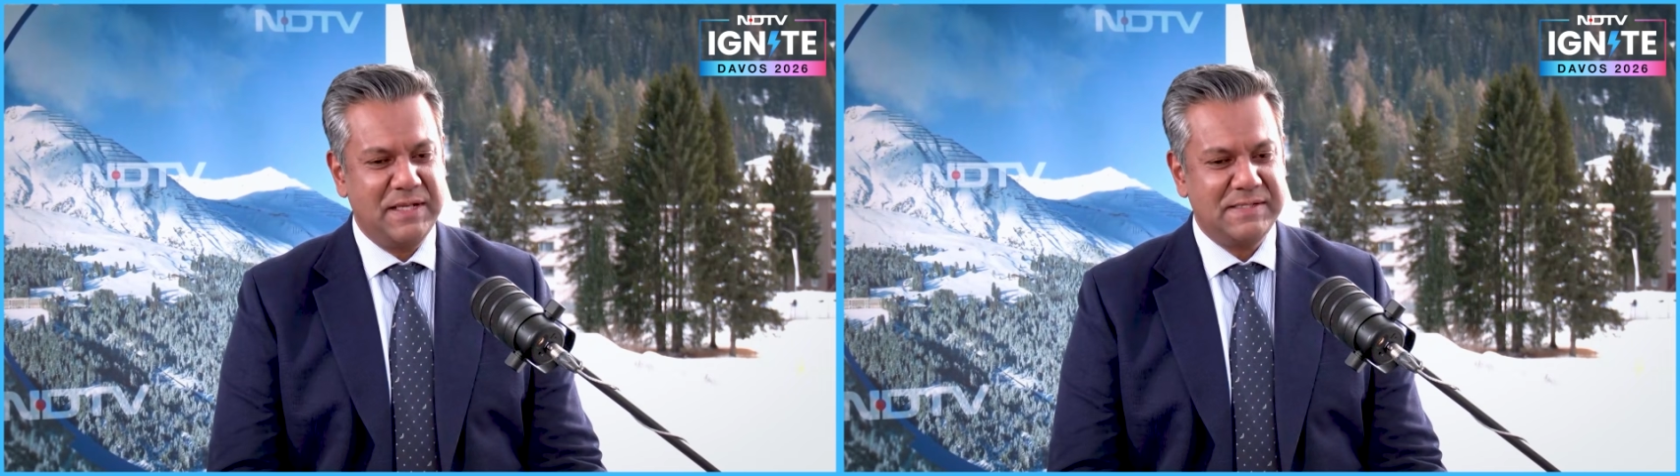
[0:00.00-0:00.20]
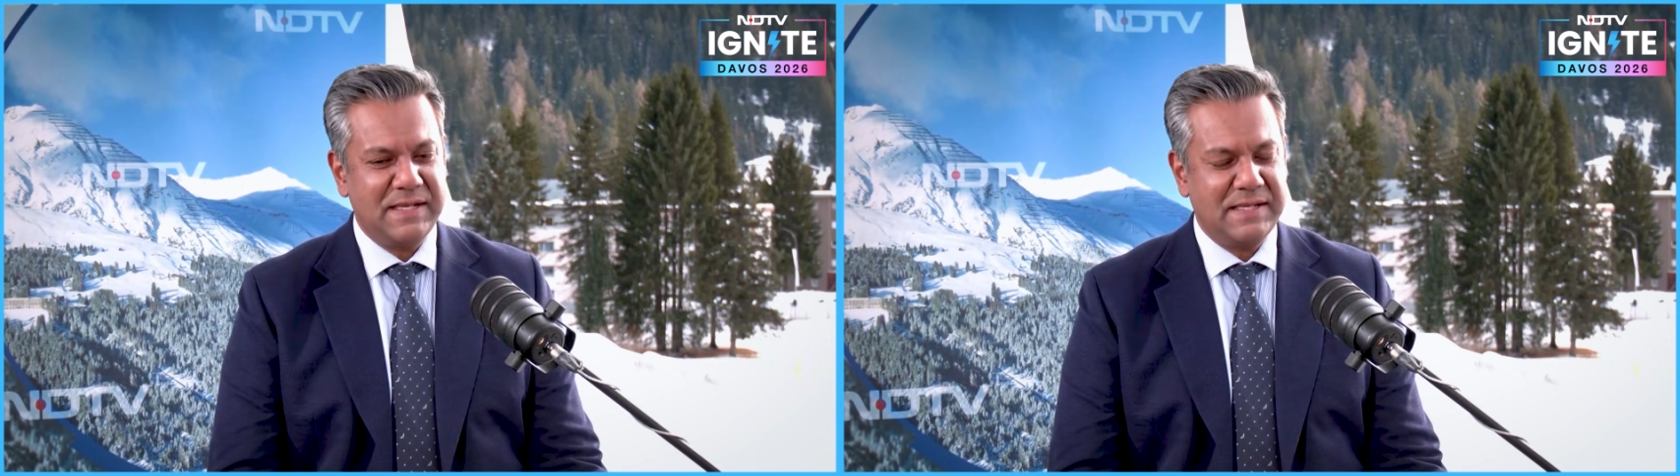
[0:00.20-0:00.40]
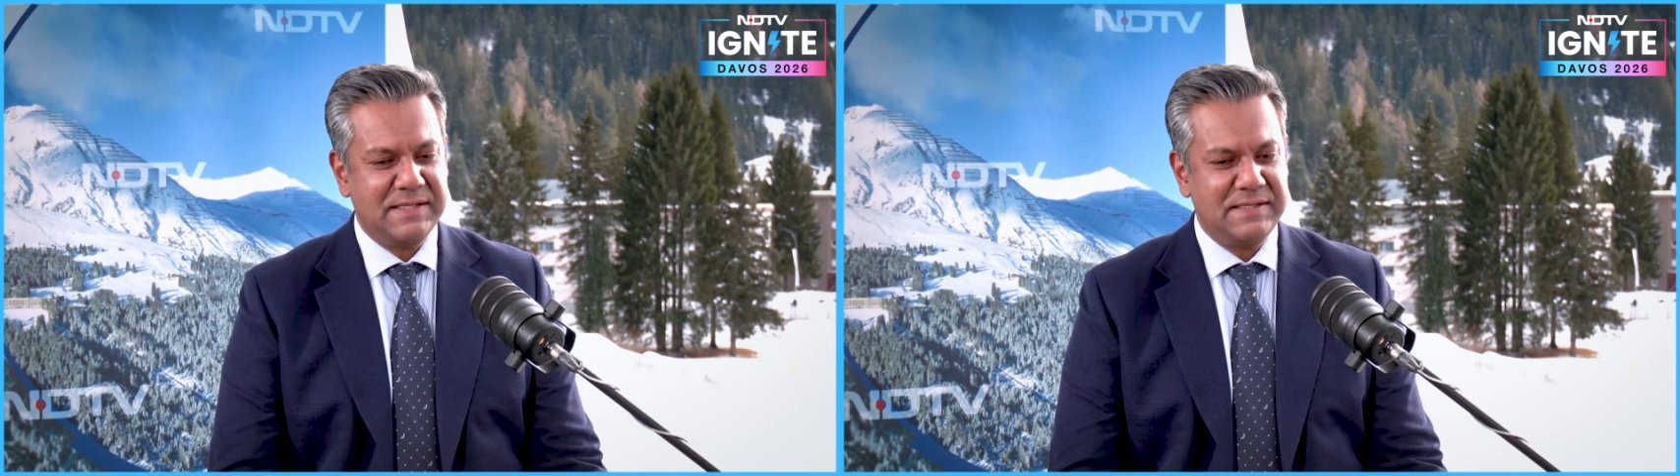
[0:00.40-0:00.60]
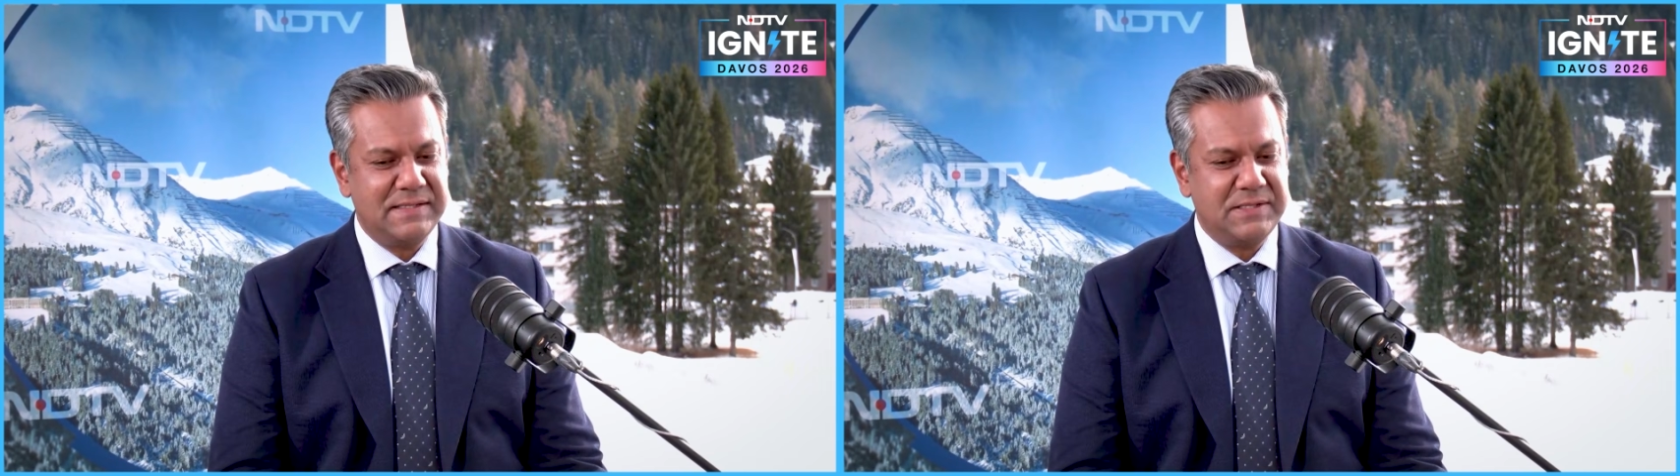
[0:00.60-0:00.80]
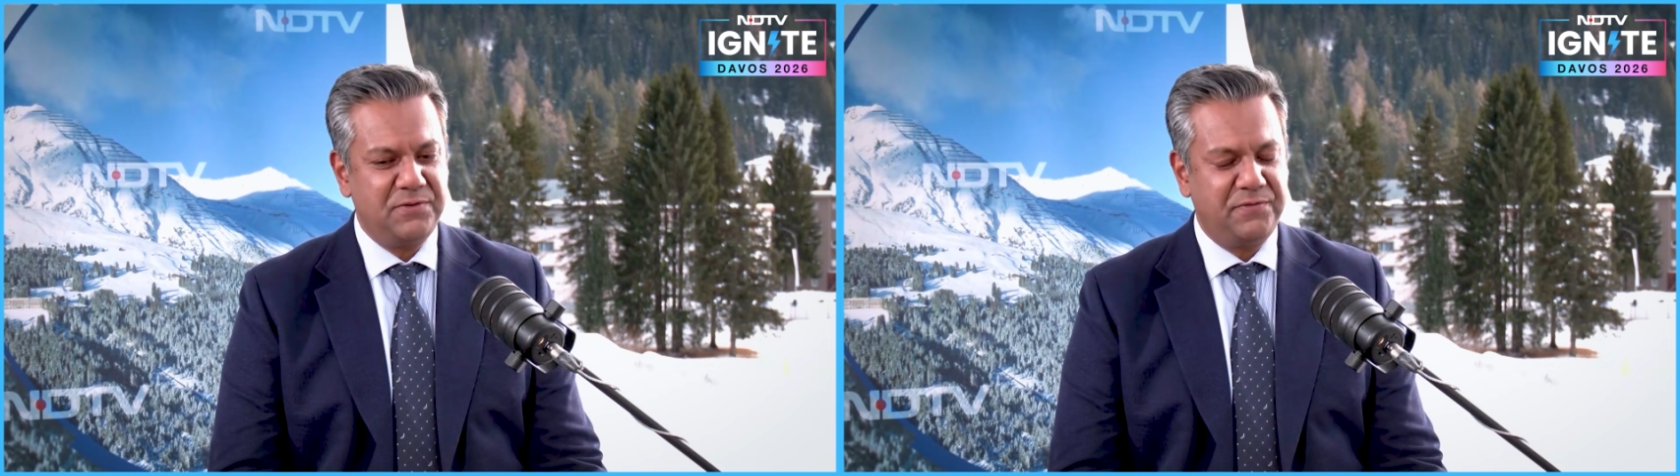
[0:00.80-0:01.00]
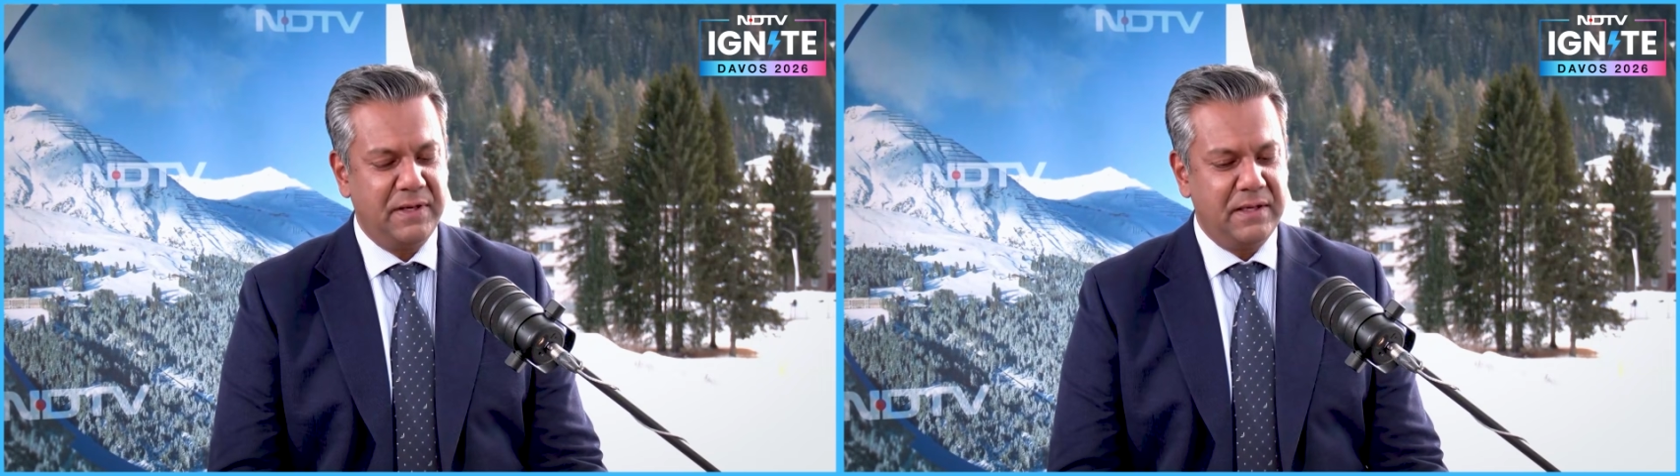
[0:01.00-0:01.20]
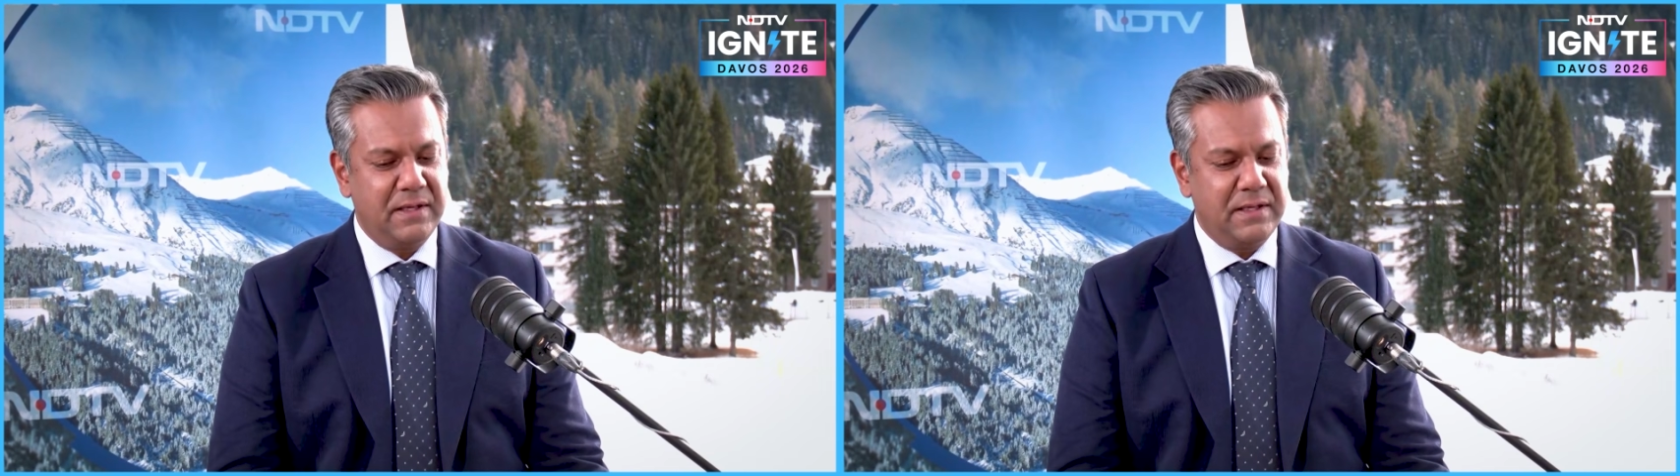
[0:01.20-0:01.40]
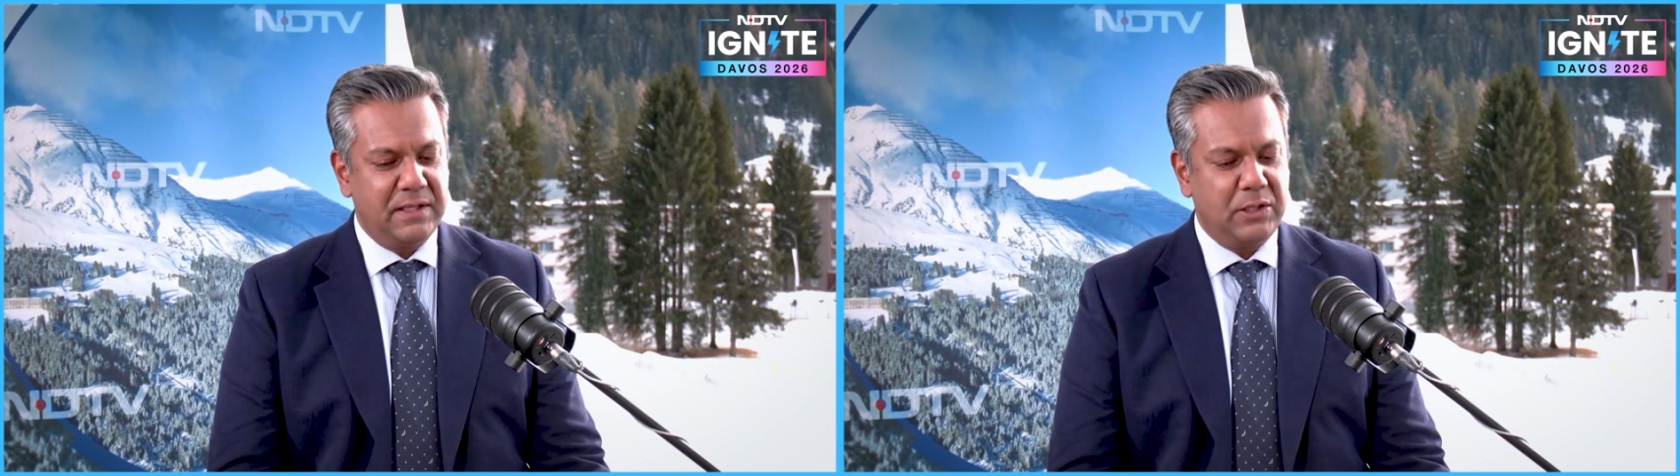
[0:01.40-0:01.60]
It's, since you've
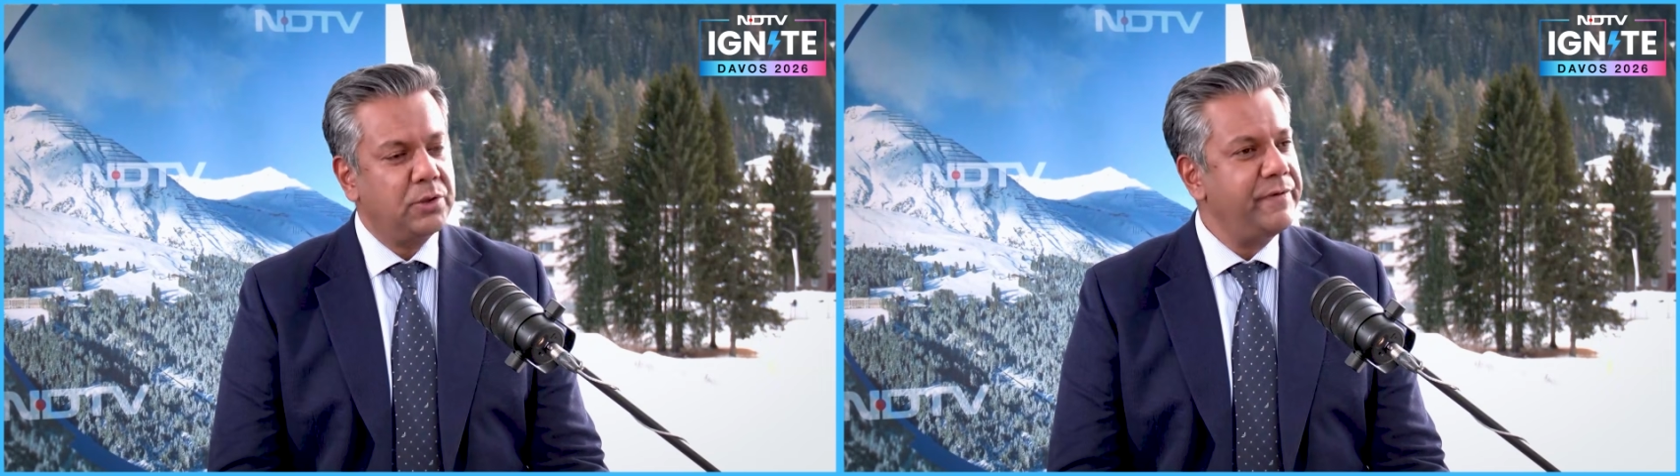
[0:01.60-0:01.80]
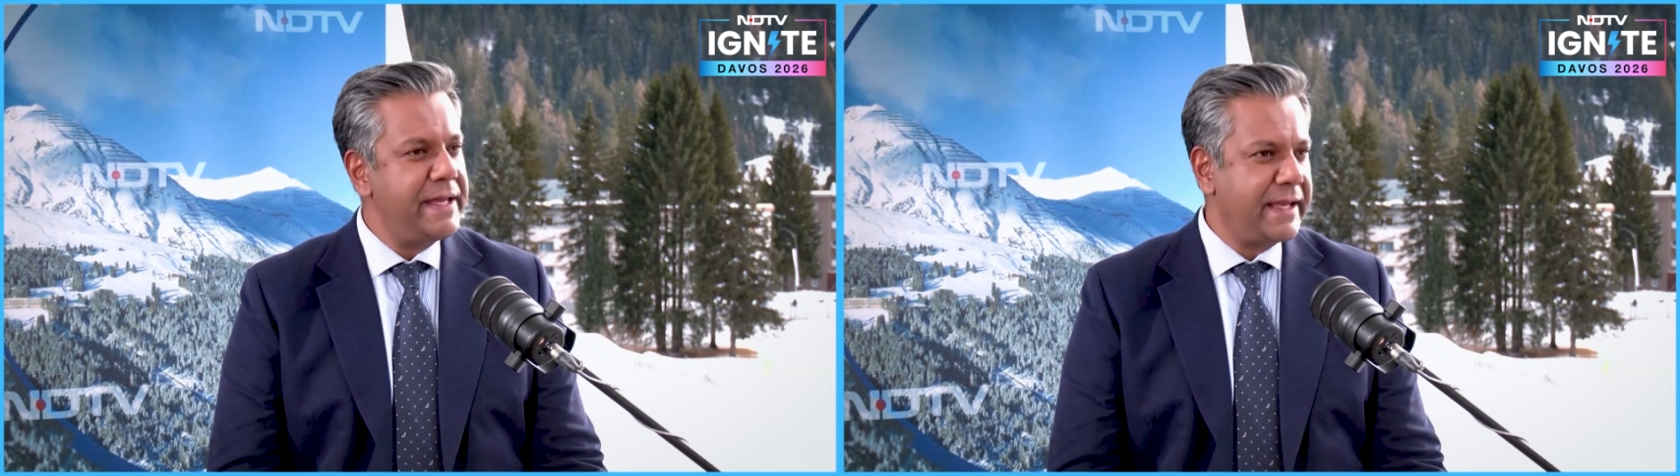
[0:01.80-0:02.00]
look very